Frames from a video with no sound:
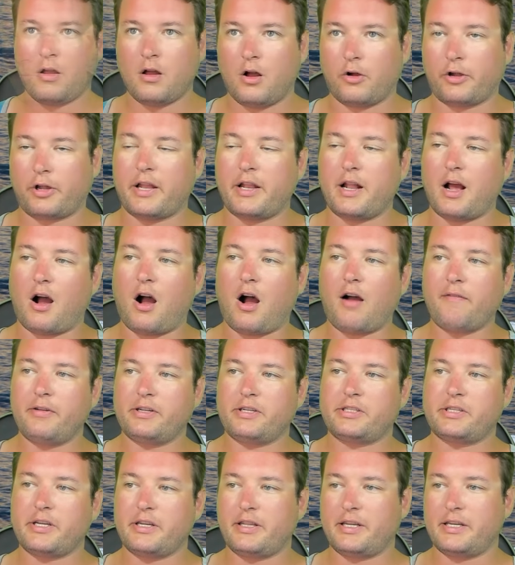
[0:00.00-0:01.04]
Okay, now
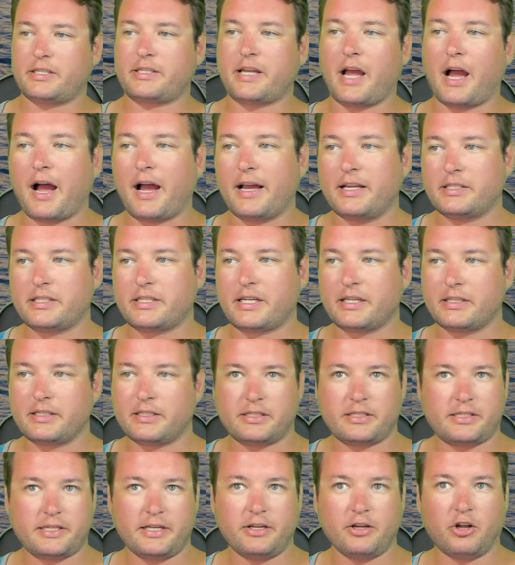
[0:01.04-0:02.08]
obviously this guy is
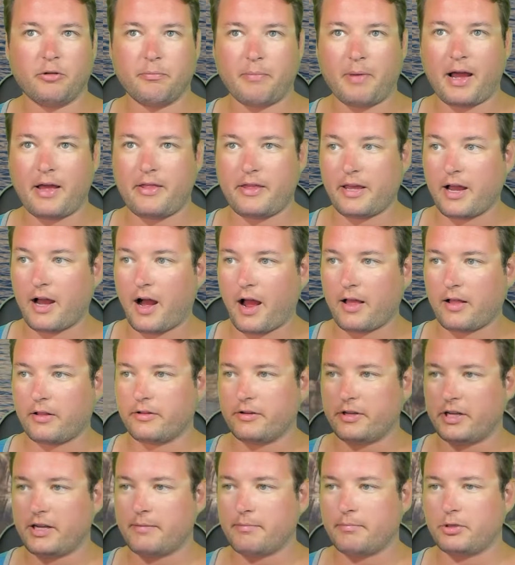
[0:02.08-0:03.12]
concealed by the
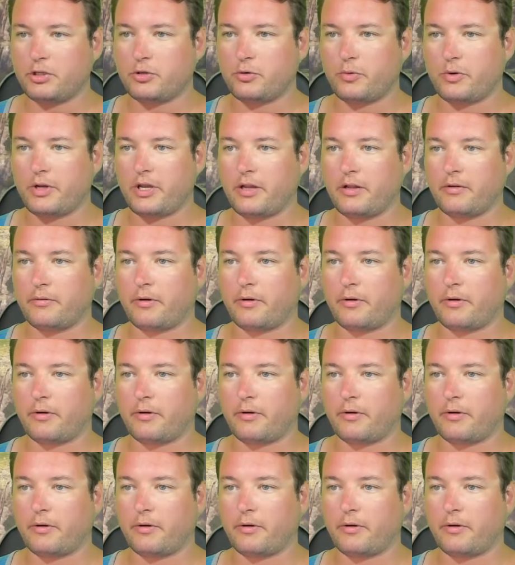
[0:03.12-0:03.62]
island in between,